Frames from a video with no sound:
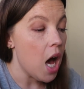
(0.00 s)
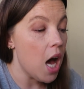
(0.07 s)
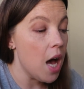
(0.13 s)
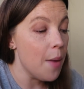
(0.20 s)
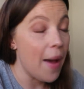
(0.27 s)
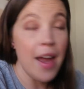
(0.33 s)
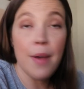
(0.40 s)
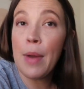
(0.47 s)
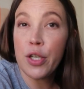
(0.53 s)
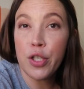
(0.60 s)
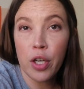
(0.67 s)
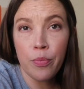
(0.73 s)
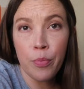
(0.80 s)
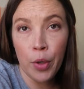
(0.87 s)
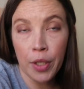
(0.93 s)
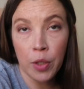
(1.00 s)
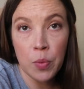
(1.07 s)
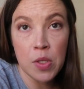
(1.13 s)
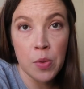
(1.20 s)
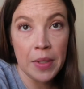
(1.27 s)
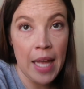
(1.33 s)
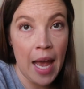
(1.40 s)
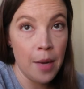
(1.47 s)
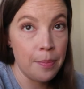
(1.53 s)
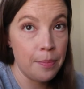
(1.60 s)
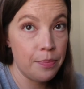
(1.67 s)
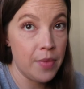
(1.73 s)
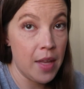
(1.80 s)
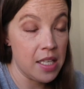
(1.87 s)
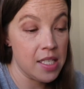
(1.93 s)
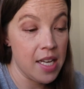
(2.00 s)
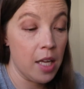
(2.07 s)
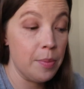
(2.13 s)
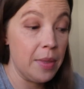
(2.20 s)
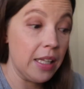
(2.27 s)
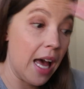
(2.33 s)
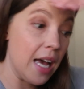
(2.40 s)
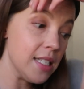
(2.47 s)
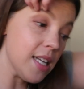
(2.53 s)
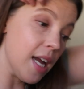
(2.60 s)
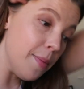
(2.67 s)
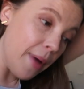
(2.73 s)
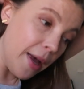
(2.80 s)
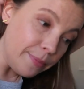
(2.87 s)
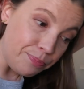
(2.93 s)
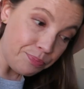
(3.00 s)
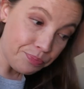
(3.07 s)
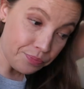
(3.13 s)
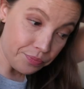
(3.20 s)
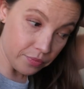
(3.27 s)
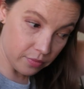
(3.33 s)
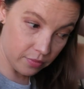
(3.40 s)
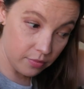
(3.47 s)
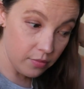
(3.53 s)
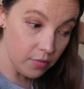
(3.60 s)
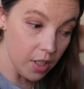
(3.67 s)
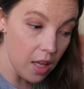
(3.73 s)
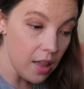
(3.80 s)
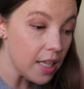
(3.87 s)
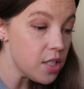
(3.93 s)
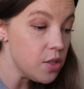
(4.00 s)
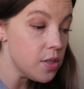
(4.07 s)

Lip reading: I'm not sure if Morgan was the one that styled me last time, but that's